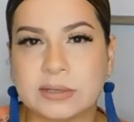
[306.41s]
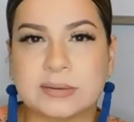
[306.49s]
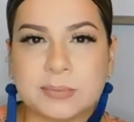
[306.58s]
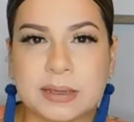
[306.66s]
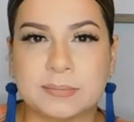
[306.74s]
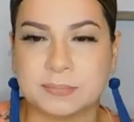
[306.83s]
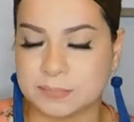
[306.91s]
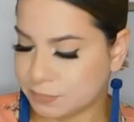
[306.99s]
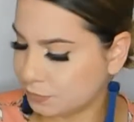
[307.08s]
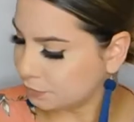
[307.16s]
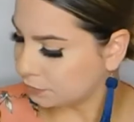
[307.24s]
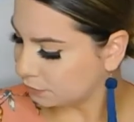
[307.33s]
to be.
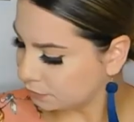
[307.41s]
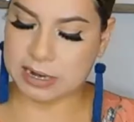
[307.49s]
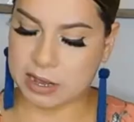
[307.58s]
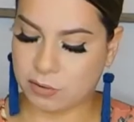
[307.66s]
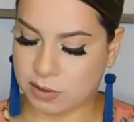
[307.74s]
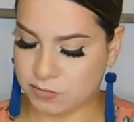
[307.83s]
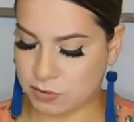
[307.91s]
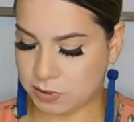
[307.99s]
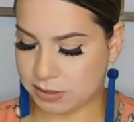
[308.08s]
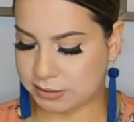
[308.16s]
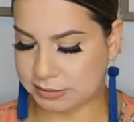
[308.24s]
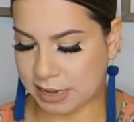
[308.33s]
I'll give you an
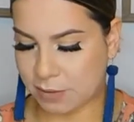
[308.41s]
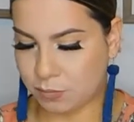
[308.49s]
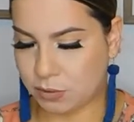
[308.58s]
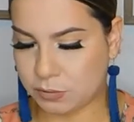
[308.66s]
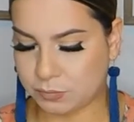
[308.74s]
example.